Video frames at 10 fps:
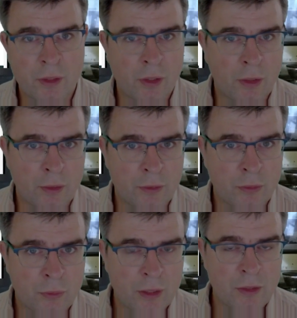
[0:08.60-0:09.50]
a
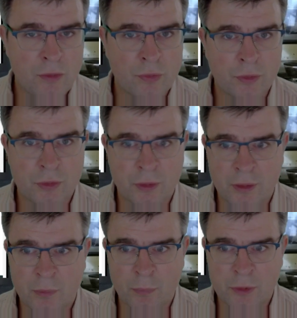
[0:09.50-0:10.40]
utility
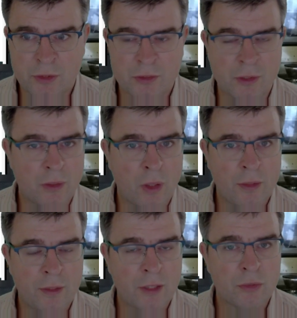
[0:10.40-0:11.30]
function, which is a
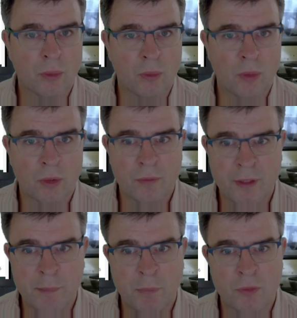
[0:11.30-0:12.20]
natural
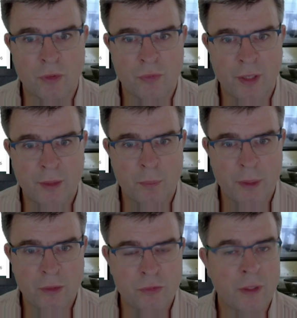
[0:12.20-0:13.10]
logarithm of your final
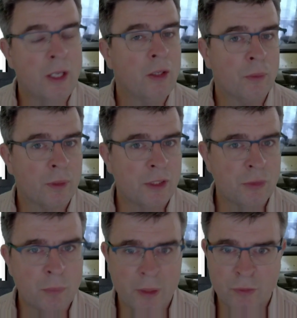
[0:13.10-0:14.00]
wealth. Your
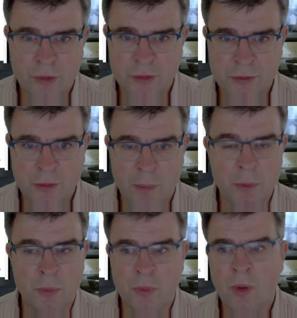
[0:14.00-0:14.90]
initial wealth is
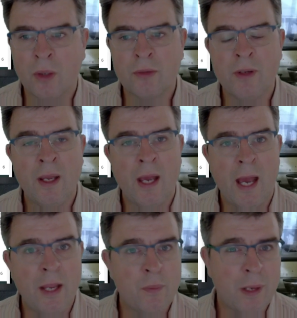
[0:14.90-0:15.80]
W0,
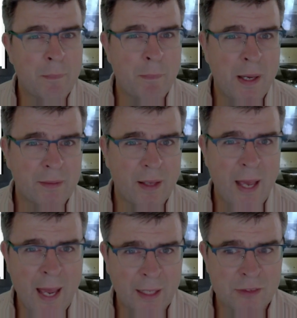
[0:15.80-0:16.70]
and you can bet
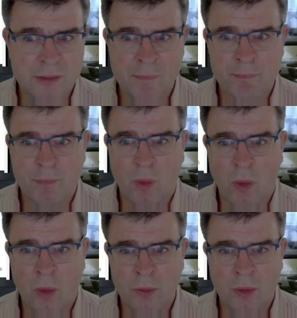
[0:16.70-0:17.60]
X
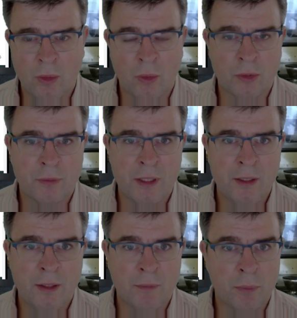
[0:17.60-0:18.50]
on a
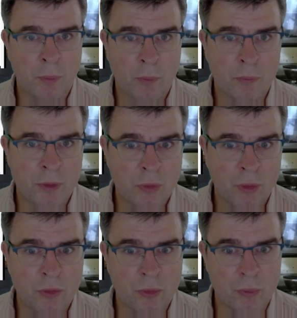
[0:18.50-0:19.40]
lottery that will
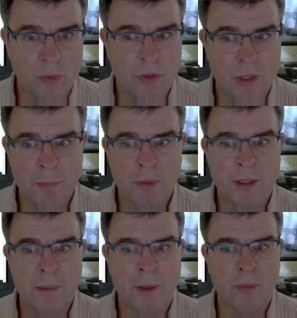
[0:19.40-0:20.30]
return you double
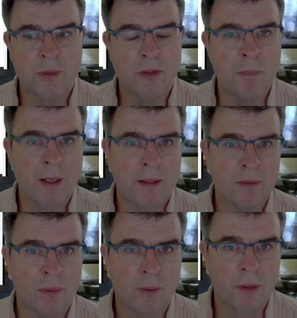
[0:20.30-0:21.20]
the amount that you bet
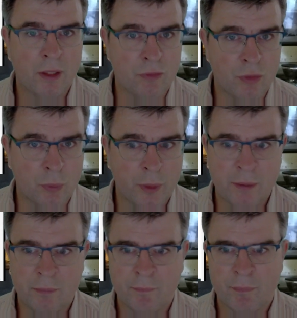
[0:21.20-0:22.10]
if you
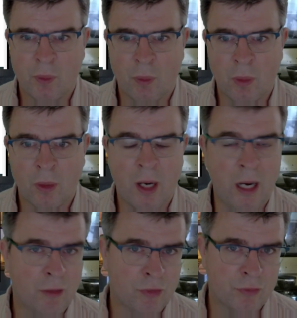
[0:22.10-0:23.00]
win, or
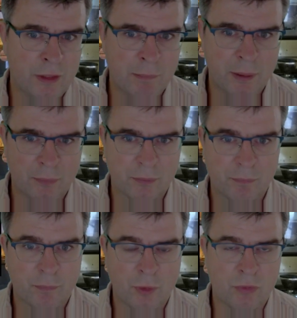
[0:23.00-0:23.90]
half of the amount
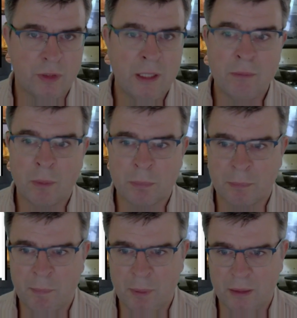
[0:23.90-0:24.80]
with equal
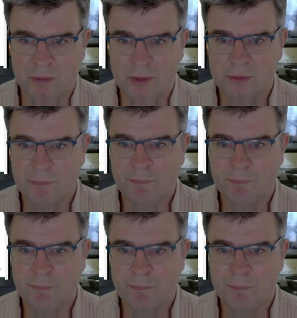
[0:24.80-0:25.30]
probabilities.